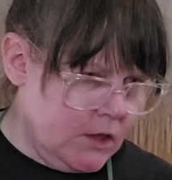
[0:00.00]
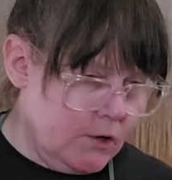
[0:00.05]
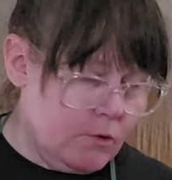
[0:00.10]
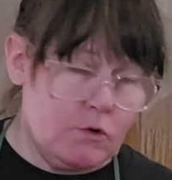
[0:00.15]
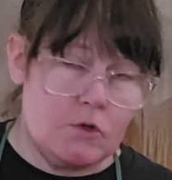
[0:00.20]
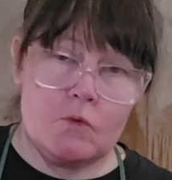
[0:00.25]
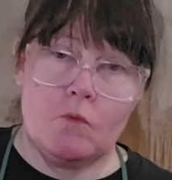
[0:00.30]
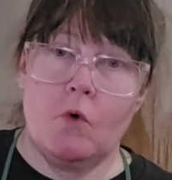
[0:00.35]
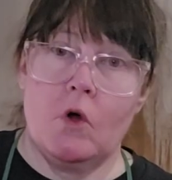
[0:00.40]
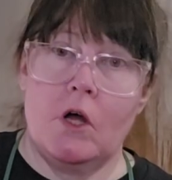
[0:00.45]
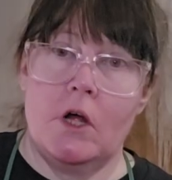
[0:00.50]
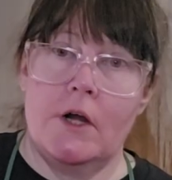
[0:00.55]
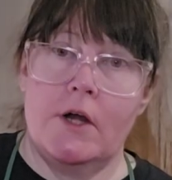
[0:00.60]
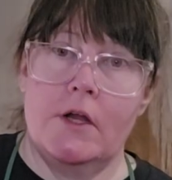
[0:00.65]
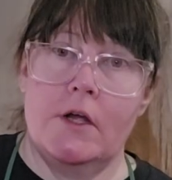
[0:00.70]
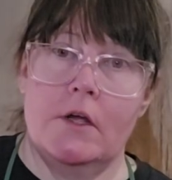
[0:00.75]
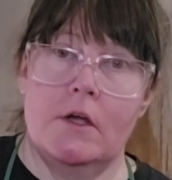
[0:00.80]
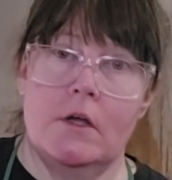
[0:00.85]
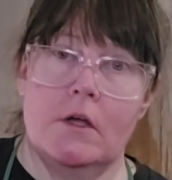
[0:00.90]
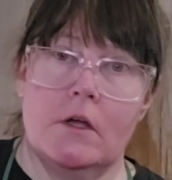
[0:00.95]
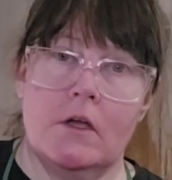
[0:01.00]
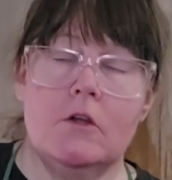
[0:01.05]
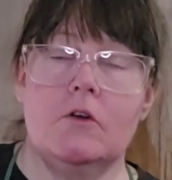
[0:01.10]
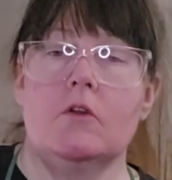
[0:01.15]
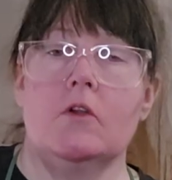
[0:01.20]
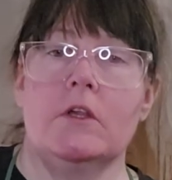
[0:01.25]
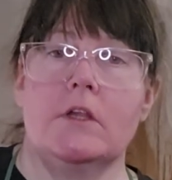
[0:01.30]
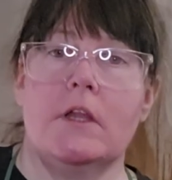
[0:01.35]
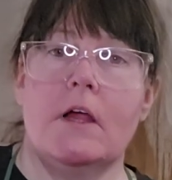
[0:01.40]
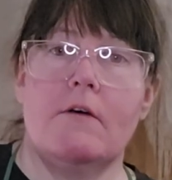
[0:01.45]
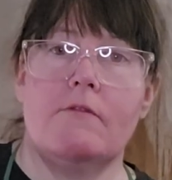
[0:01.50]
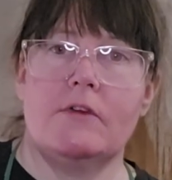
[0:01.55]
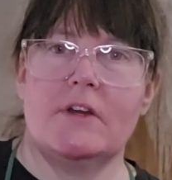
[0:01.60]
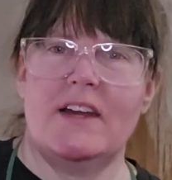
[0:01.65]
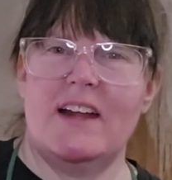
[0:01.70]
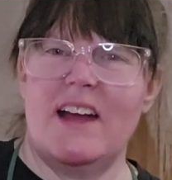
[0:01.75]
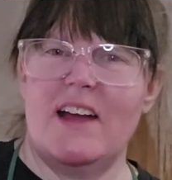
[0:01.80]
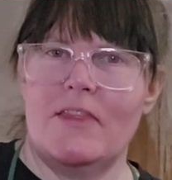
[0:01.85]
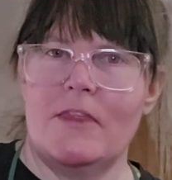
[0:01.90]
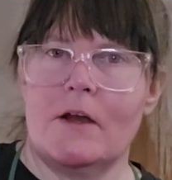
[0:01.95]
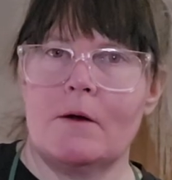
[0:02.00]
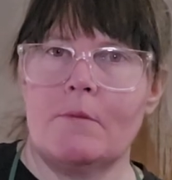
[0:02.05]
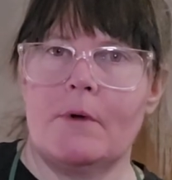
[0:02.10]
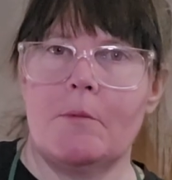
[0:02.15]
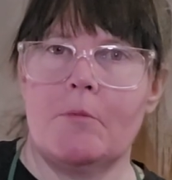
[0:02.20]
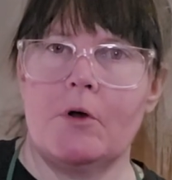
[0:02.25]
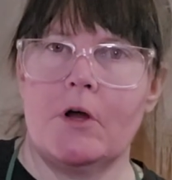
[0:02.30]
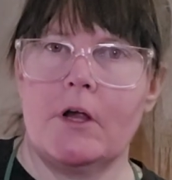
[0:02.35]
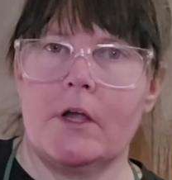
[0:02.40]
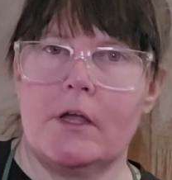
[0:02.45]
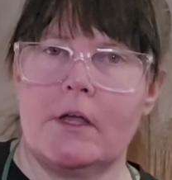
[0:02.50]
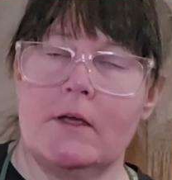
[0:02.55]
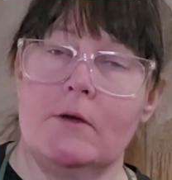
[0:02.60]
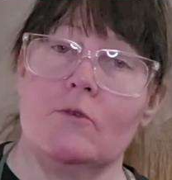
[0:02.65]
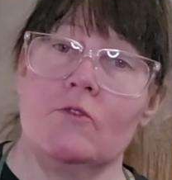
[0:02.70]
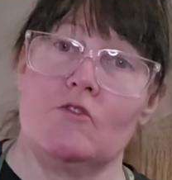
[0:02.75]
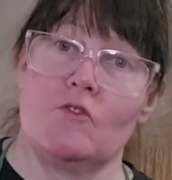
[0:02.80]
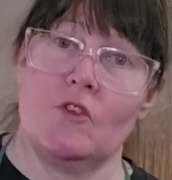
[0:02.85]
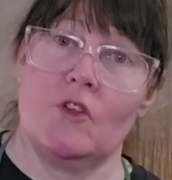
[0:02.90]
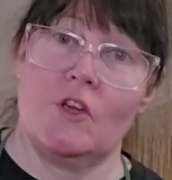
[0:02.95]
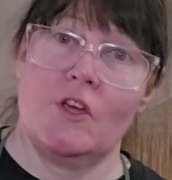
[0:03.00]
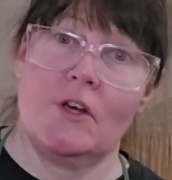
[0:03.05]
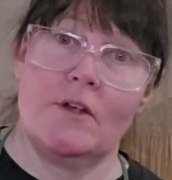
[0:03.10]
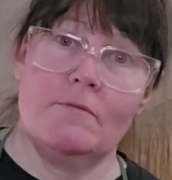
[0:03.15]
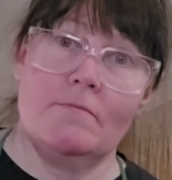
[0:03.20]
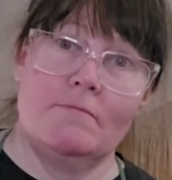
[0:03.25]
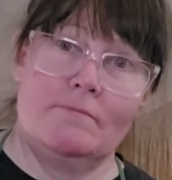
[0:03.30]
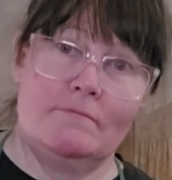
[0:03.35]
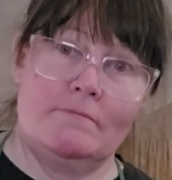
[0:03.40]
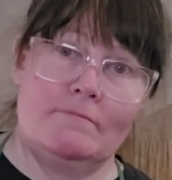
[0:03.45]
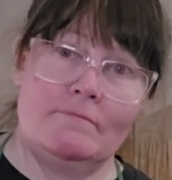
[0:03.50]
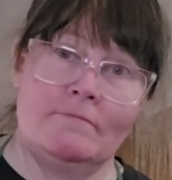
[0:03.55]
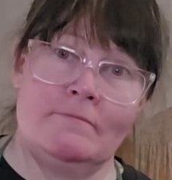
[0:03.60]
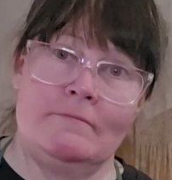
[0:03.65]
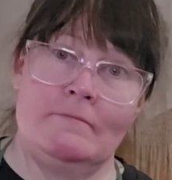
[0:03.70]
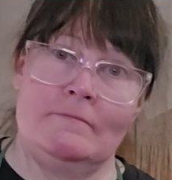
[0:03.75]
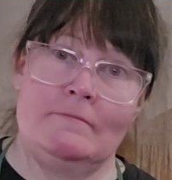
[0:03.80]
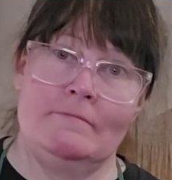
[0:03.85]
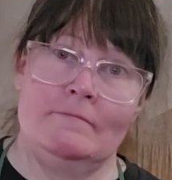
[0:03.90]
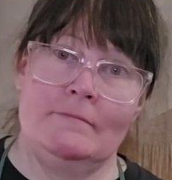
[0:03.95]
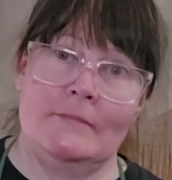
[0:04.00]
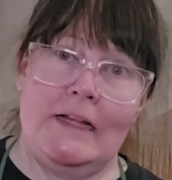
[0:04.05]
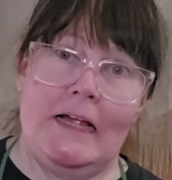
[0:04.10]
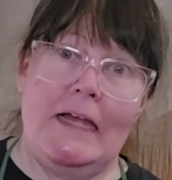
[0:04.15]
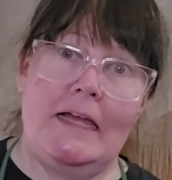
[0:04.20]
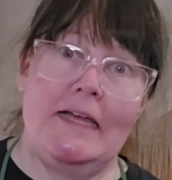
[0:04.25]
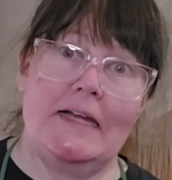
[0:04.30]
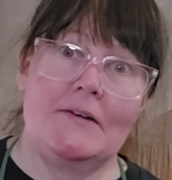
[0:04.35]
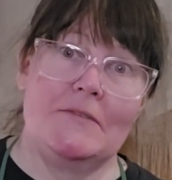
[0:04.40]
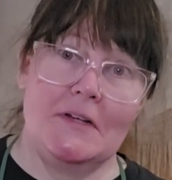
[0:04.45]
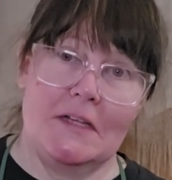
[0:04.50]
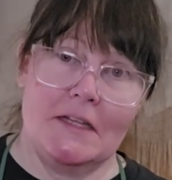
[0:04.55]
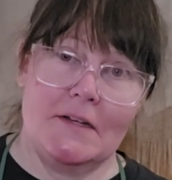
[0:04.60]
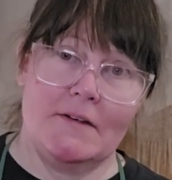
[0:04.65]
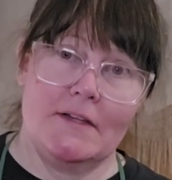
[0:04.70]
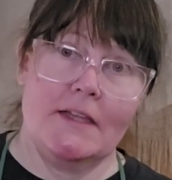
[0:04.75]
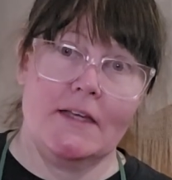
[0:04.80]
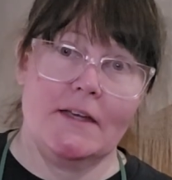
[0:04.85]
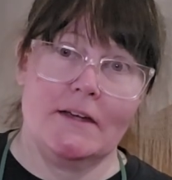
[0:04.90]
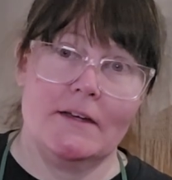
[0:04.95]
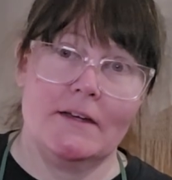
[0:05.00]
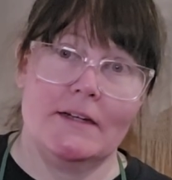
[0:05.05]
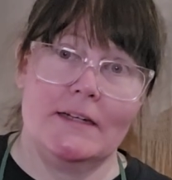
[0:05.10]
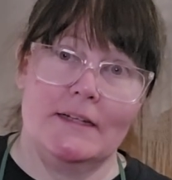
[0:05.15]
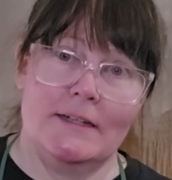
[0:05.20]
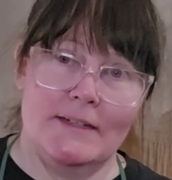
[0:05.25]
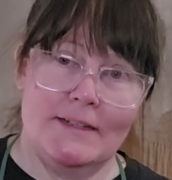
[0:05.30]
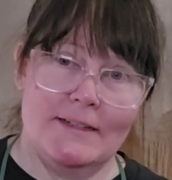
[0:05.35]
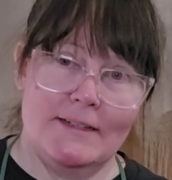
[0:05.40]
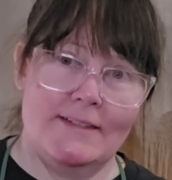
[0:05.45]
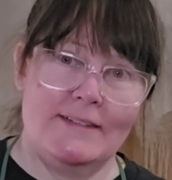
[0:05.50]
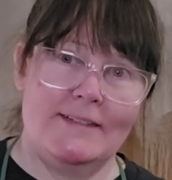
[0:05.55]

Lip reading: There was one cannoli left and I had that on my break. It was really good. Really, really good.